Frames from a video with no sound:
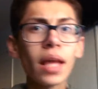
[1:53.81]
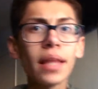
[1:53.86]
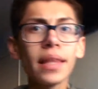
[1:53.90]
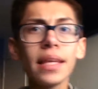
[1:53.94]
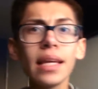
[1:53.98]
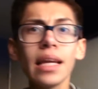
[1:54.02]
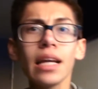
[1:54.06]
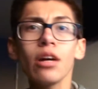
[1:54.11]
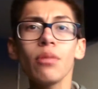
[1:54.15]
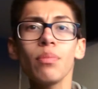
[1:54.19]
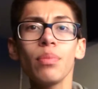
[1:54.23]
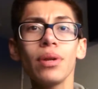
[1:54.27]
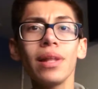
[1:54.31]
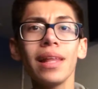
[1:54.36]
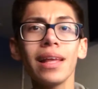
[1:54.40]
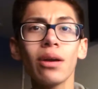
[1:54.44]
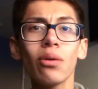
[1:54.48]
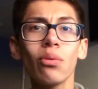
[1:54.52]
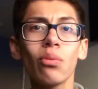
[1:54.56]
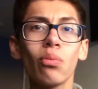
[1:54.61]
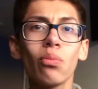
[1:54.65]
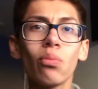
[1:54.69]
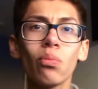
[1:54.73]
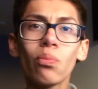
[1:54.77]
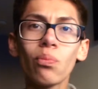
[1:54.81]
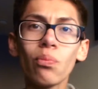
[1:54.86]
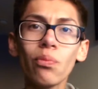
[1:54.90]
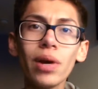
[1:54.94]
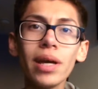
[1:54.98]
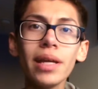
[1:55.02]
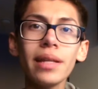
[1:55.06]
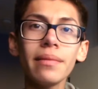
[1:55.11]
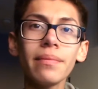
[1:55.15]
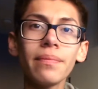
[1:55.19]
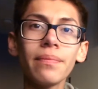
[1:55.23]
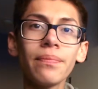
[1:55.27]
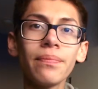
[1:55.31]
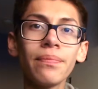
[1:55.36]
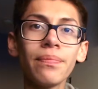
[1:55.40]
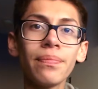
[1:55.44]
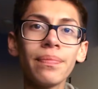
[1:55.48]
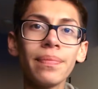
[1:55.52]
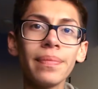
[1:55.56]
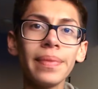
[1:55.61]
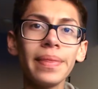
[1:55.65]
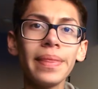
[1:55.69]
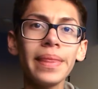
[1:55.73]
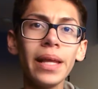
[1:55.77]
I'm gonna put like right
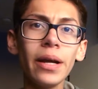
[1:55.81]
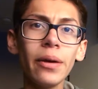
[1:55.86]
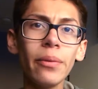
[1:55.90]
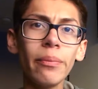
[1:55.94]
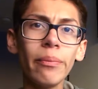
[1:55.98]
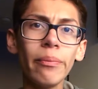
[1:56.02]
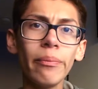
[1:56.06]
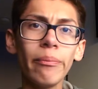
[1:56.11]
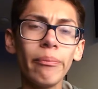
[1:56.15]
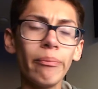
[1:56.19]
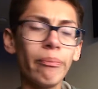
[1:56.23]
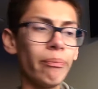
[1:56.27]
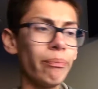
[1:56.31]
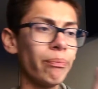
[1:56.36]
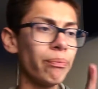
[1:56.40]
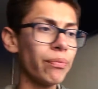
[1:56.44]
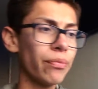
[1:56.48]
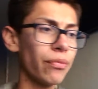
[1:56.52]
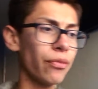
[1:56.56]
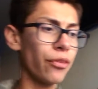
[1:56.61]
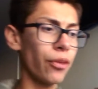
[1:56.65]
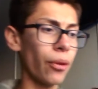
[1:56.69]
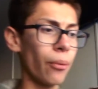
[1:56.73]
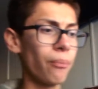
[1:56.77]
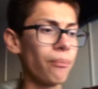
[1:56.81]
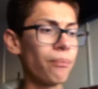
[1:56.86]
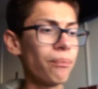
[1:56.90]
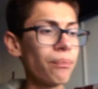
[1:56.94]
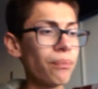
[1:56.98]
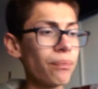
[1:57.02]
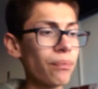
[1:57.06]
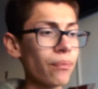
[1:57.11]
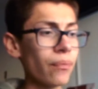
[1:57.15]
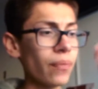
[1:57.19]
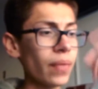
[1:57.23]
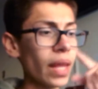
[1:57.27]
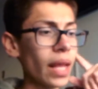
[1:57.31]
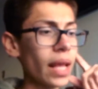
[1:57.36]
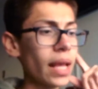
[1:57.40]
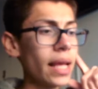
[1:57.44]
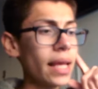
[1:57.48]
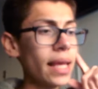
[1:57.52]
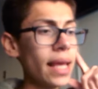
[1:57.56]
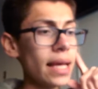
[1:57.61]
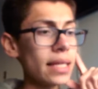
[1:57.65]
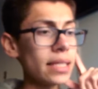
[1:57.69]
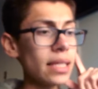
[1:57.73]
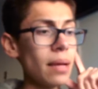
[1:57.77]
there. No.
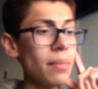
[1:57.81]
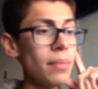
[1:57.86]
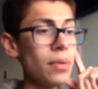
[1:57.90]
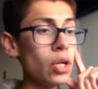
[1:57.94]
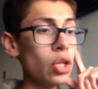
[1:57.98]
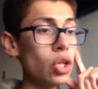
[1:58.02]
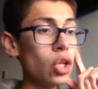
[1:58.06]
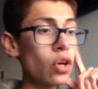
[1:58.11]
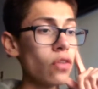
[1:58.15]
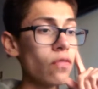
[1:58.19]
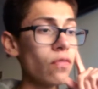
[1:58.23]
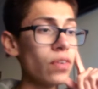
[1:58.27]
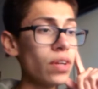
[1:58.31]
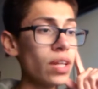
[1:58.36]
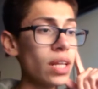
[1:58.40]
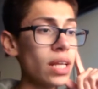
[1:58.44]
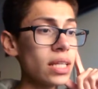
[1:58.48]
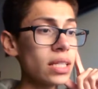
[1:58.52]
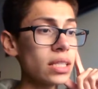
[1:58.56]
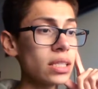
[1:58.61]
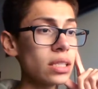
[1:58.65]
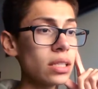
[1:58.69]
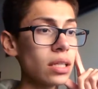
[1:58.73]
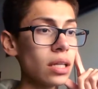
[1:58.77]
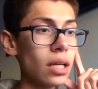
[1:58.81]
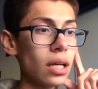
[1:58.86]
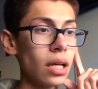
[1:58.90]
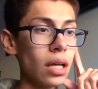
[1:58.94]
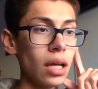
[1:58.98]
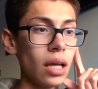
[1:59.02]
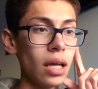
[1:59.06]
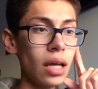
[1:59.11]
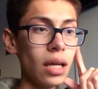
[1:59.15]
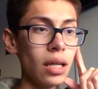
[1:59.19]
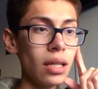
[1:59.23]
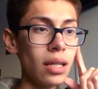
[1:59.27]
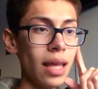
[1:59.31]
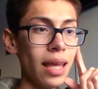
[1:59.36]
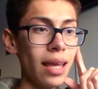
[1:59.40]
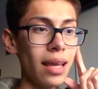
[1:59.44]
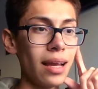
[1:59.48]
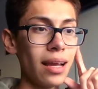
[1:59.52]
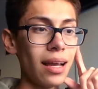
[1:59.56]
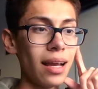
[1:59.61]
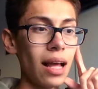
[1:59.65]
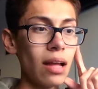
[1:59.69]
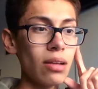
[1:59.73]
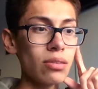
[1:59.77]
Yes, I'm gonna look for this. And
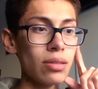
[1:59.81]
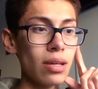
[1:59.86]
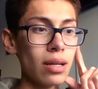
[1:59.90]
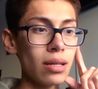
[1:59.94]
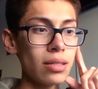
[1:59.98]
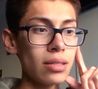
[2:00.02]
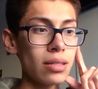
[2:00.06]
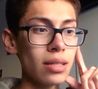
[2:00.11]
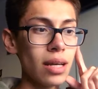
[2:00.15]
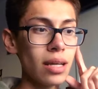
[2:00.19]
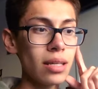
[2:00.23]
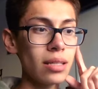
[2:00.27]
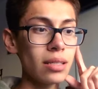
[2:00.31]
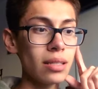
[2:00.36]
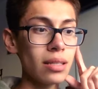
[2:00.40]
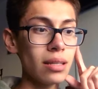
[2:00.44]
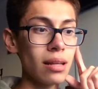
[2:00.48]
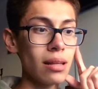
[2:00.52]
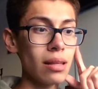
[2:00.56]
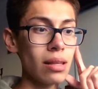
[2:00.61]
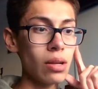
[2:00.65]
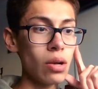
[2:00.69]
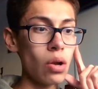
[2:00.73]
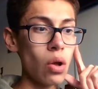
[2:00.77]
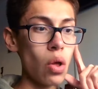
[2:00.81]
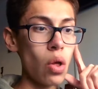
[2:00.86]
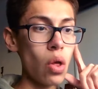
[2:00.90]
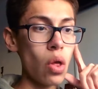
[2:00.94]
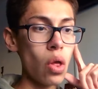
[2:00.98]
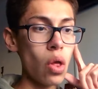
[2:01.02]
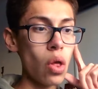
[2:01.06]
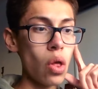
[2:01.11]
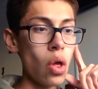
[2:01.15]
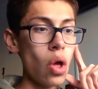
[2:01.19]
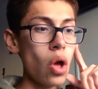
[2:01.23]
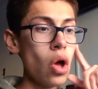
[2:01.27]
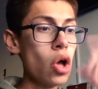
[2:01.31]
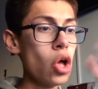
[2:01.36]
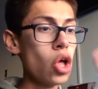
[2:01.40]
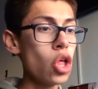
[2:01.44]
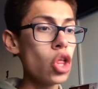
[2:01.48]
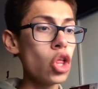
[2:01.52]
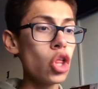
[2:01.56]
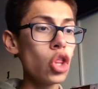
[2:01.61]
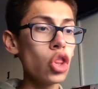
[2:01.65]
like, I'll talk to you guys in a little. $13.